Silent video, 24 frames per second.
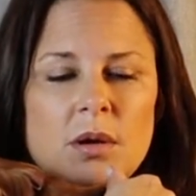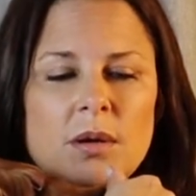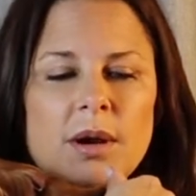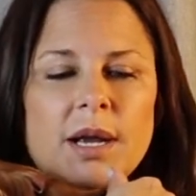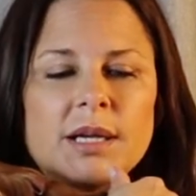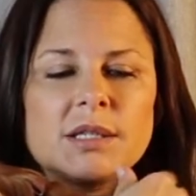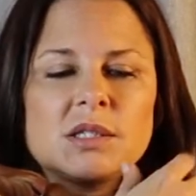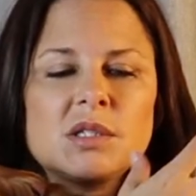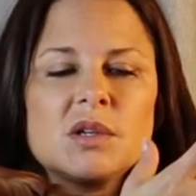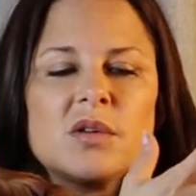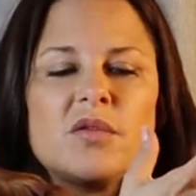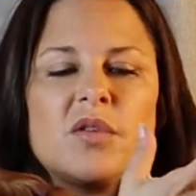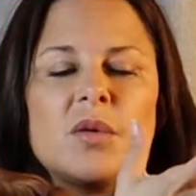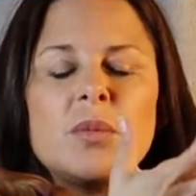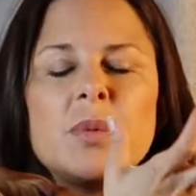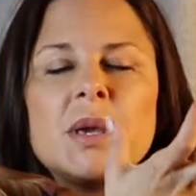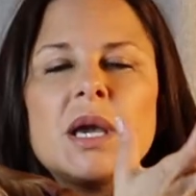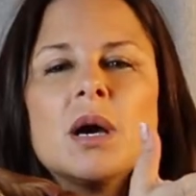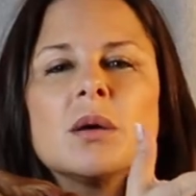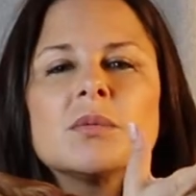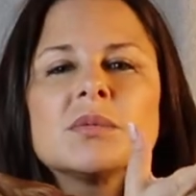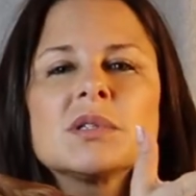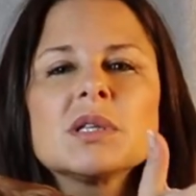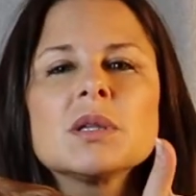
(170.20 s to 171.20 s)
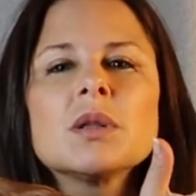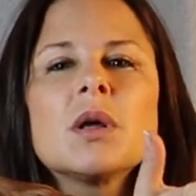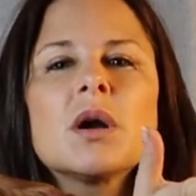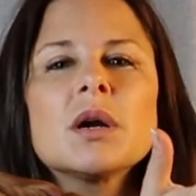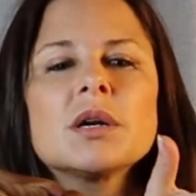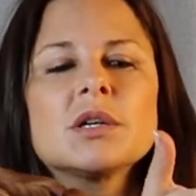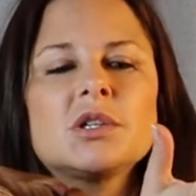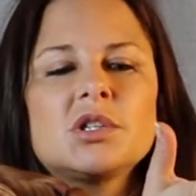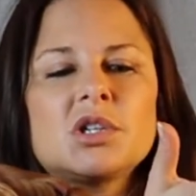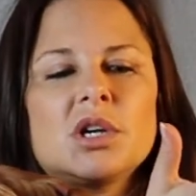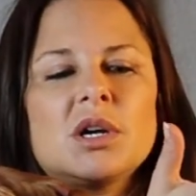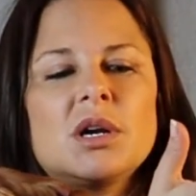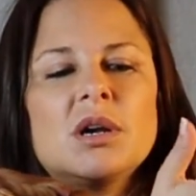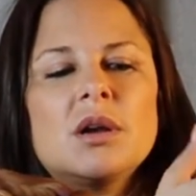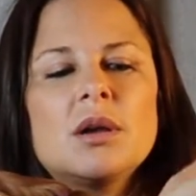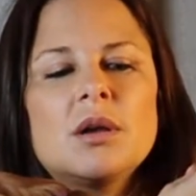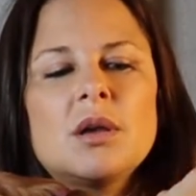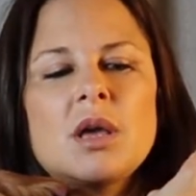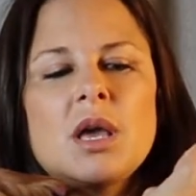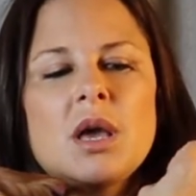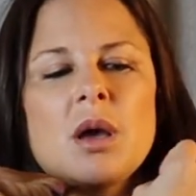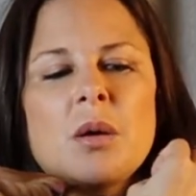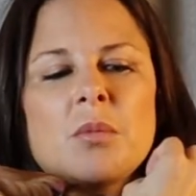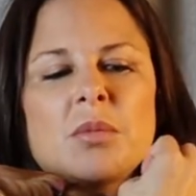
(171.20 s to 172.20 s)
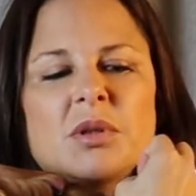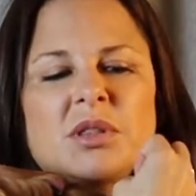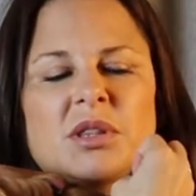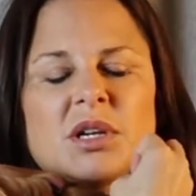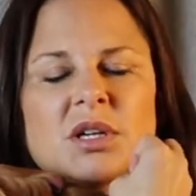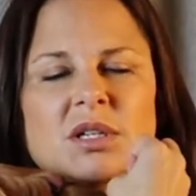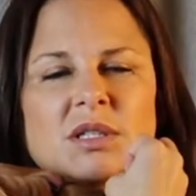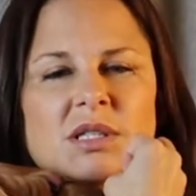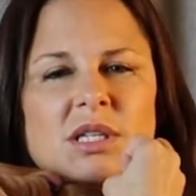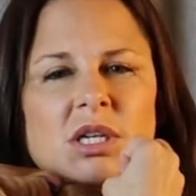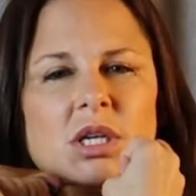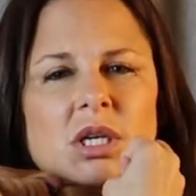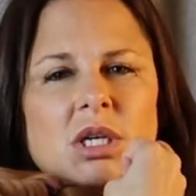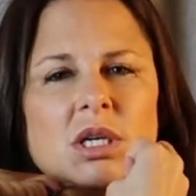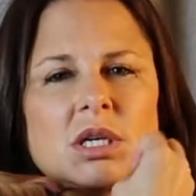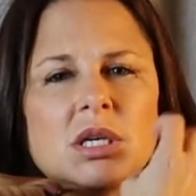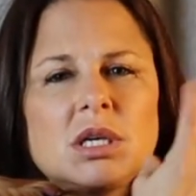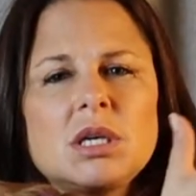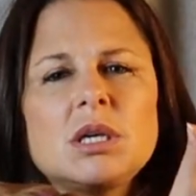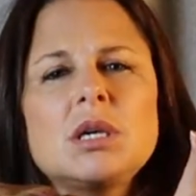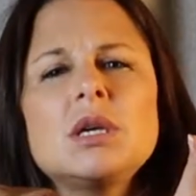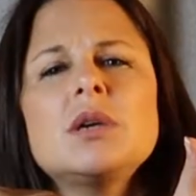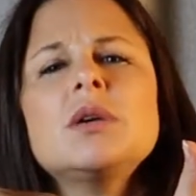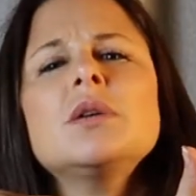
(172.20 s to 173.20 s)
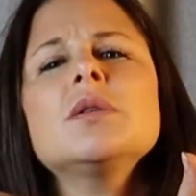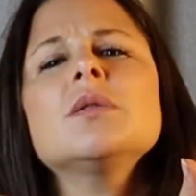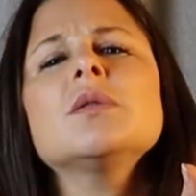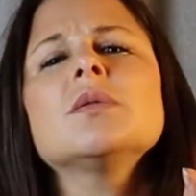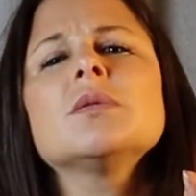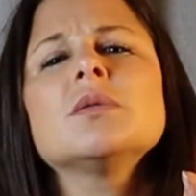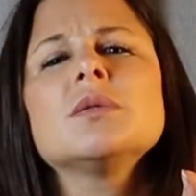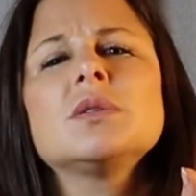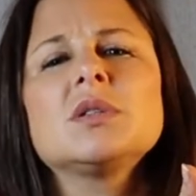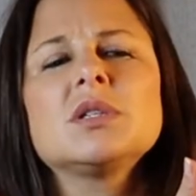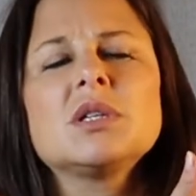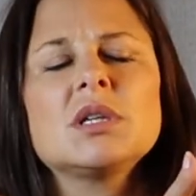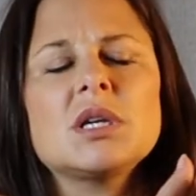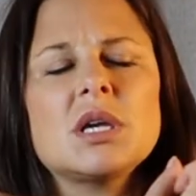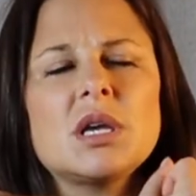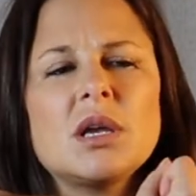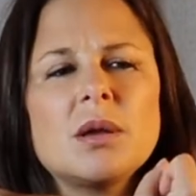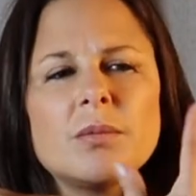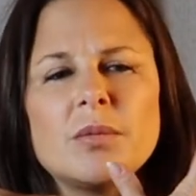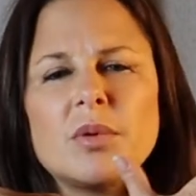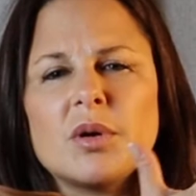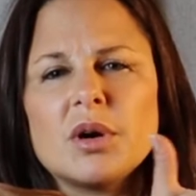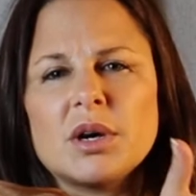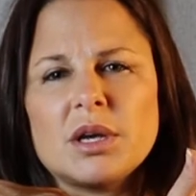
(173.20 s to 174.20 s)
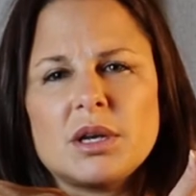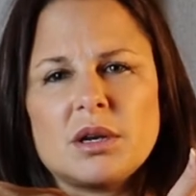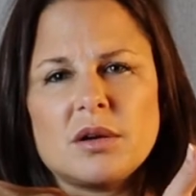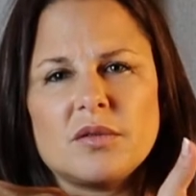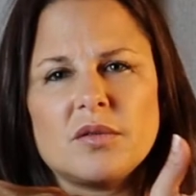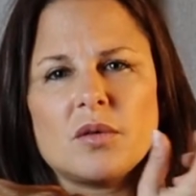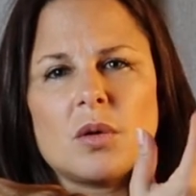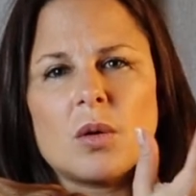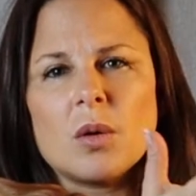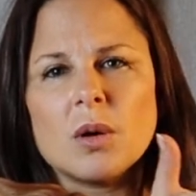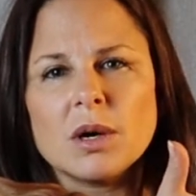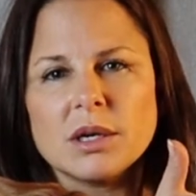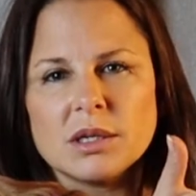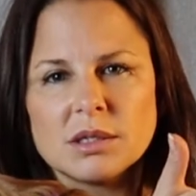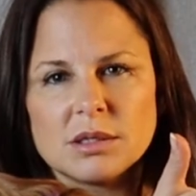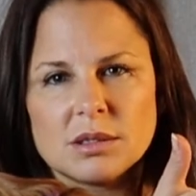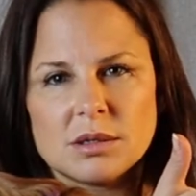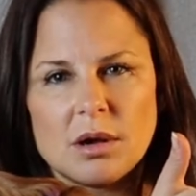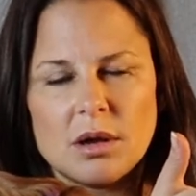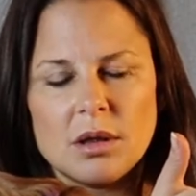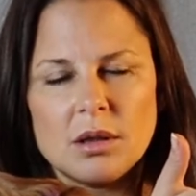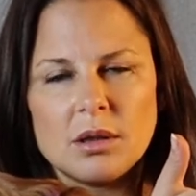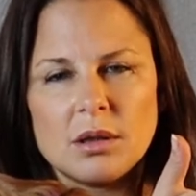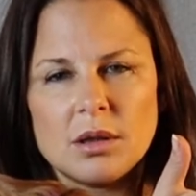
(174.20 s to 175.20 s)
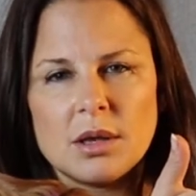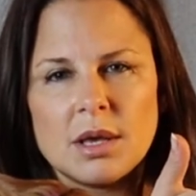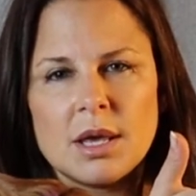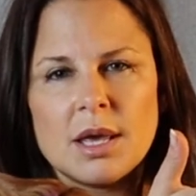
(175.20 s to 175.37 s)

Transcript: right? So if it becomes larger, but there is a huge input of cortisol,